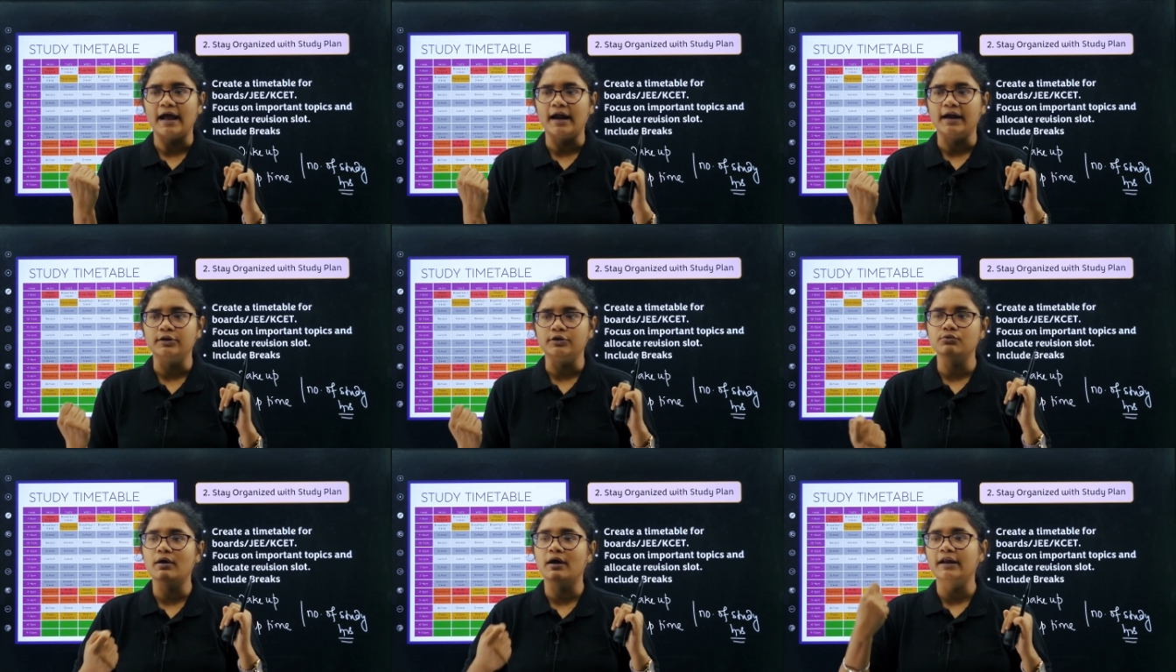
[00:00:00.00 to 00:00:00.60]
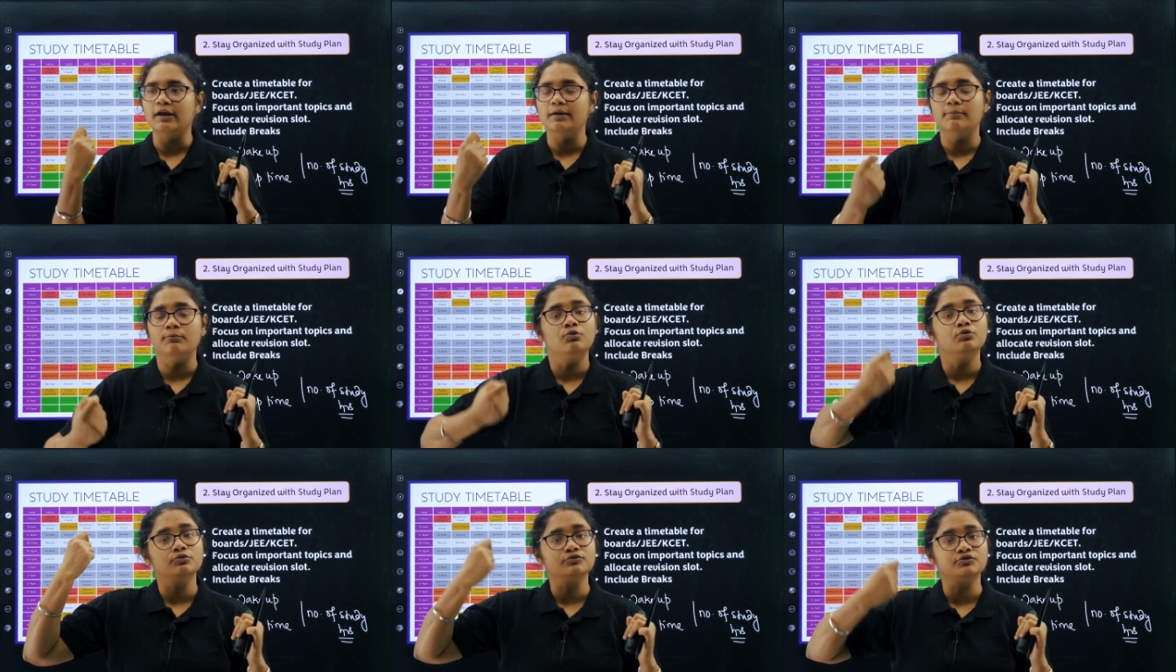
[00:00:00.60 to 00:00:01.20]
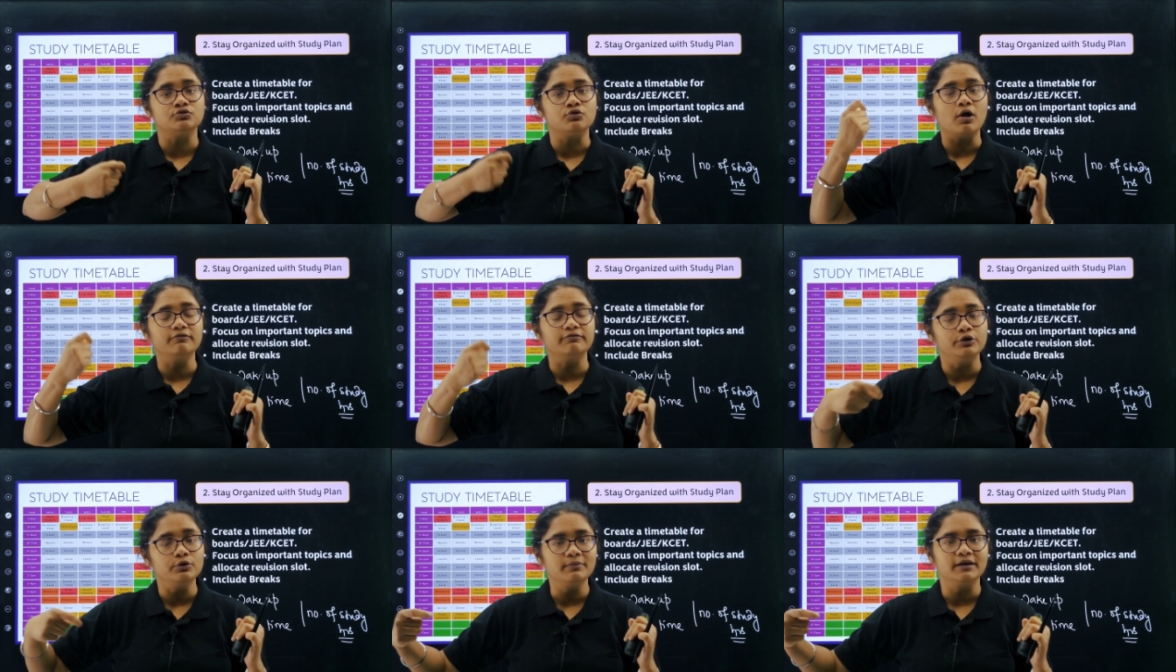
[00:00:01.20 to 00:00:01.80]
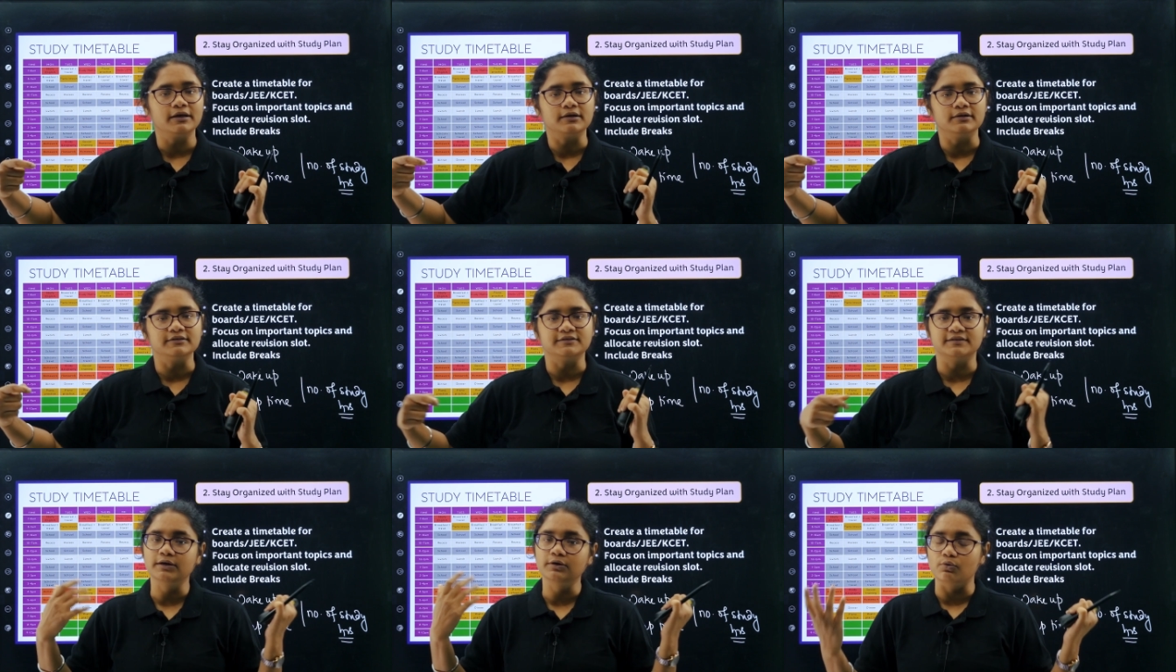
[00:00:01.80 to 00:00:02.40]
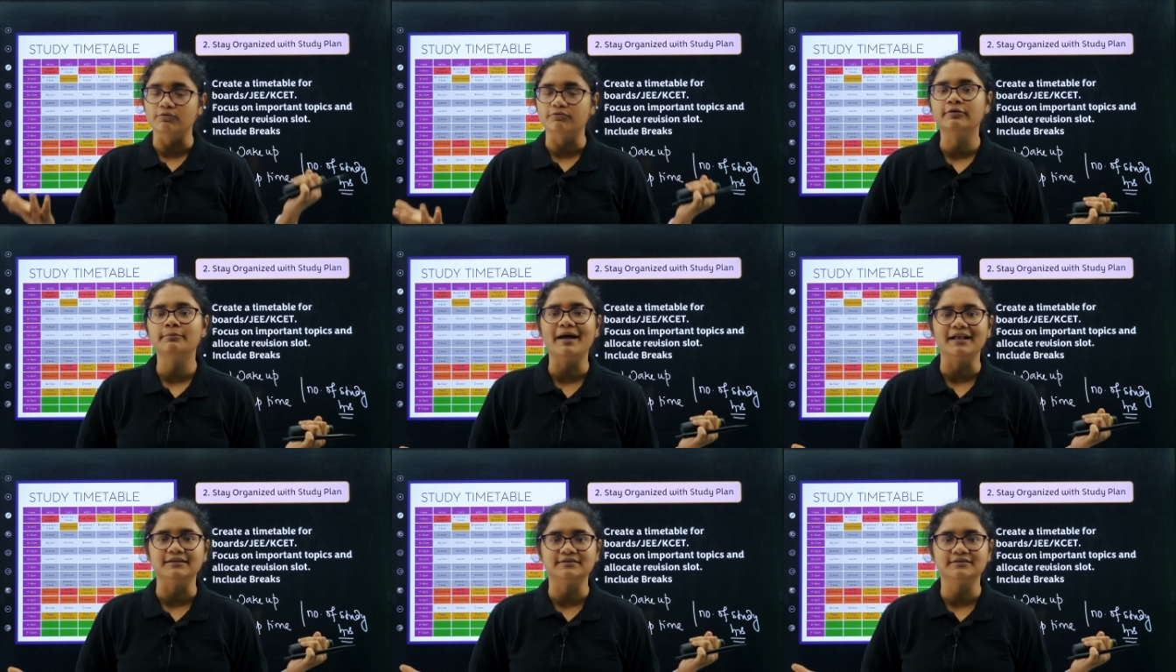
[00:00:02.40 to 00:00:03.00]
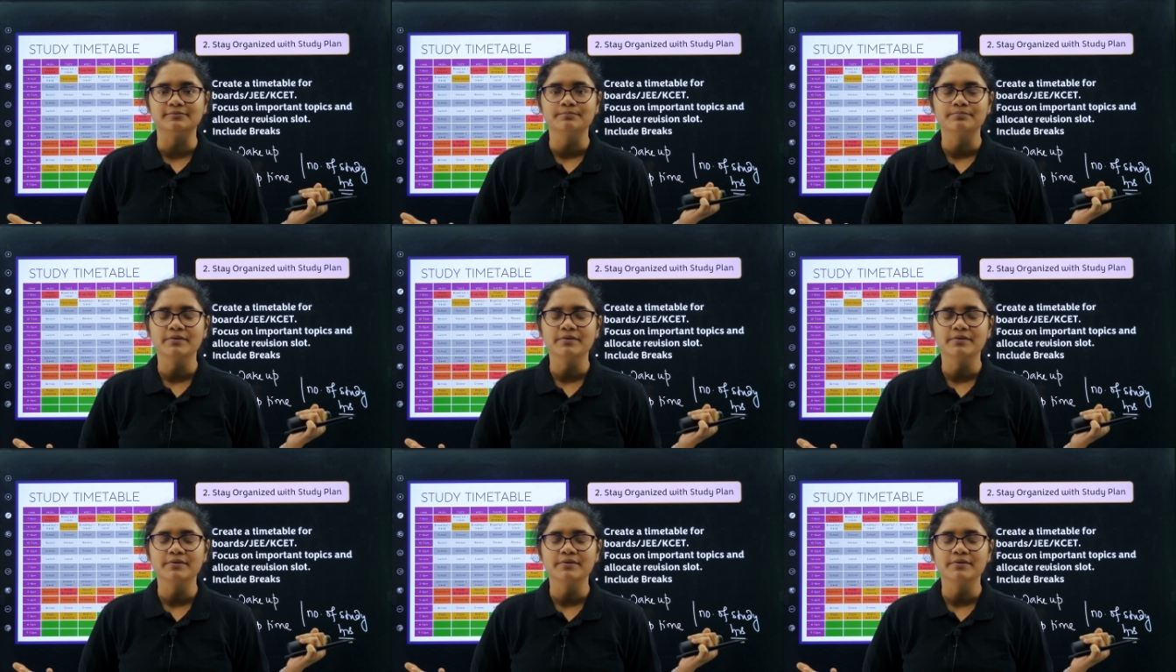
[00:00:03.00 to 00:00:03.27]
and you are in a mood to solve numericals, then go for maths.